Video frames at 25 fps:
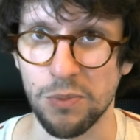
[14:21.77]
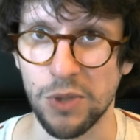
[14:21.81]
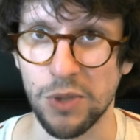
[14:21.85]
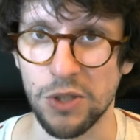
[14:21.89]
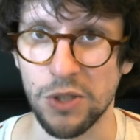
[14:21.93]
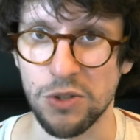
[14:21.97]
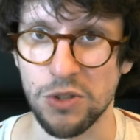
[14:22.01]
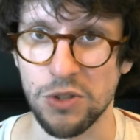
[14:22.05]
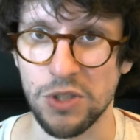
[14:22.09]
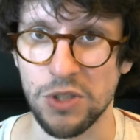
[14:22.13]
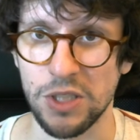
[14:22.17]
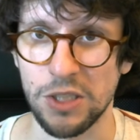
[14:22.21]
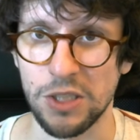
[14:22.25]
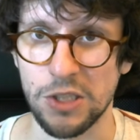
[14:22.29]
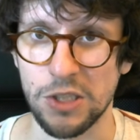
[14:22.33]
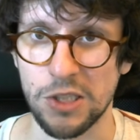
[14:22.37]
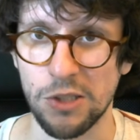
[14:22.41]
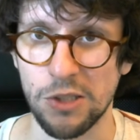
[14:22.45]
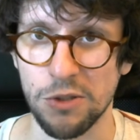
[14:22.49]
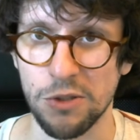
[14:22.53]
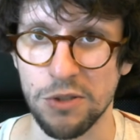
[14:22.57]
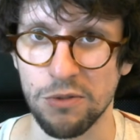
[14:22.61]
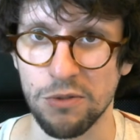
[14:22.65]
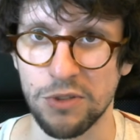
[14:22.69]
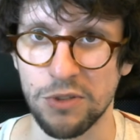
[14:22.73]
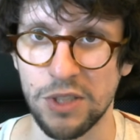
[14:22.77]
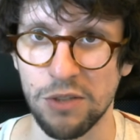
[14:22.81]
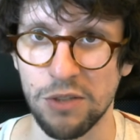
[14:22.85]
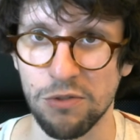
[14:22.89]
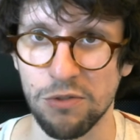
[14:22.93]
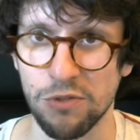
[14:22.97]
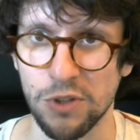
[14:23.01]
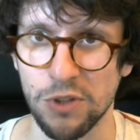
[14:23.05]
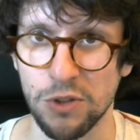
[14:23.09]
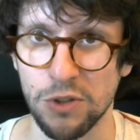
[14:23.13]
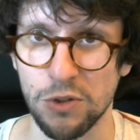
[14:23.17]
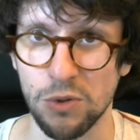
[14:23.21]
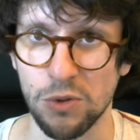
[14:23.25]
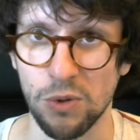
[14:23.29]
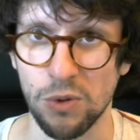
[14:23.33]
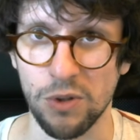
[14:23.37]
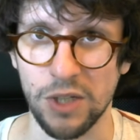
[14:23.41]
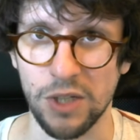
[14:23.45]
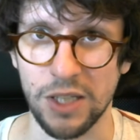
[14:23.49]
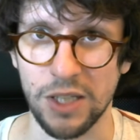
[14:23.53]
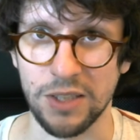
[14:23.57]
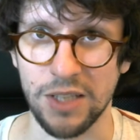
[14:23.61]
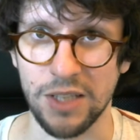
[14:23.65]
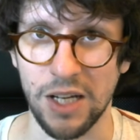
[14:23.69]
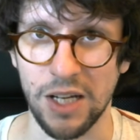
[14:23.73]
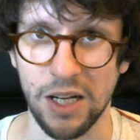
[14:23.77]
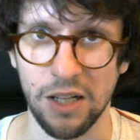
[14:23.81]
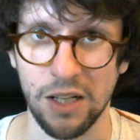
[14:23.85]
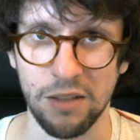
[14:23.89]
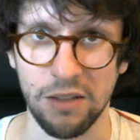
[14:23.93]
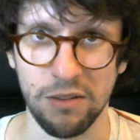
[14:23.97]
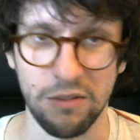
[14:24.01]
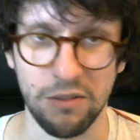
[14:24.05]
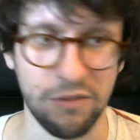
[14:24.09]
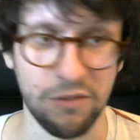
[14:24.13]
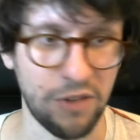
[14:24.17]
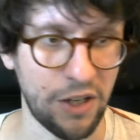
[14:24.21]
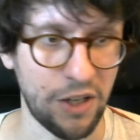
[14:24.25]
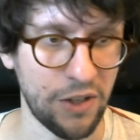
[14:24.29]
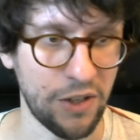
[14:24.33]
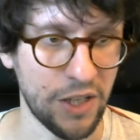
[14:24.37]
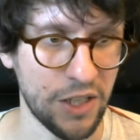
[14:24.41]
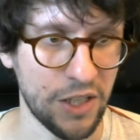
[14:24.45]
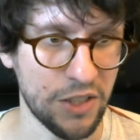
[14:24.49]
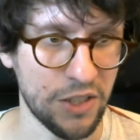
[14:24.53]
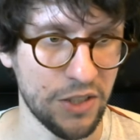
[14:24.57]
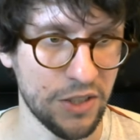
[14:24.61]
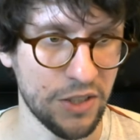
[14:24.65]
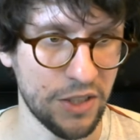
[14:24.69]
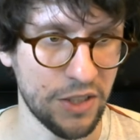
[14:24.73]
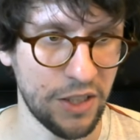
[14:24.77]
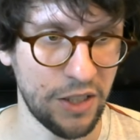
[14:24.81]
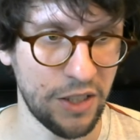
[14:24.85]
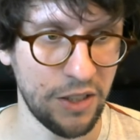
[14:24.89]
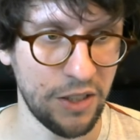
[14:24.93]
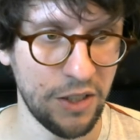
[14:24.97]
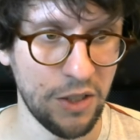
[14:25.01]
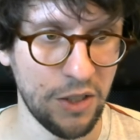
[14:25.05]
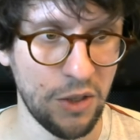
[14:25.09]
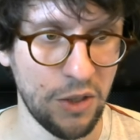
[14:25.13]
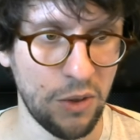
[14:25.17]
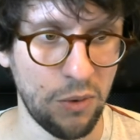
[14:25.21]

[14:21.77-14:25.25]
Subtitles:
because you see there's lots of different draw rectangle variations here.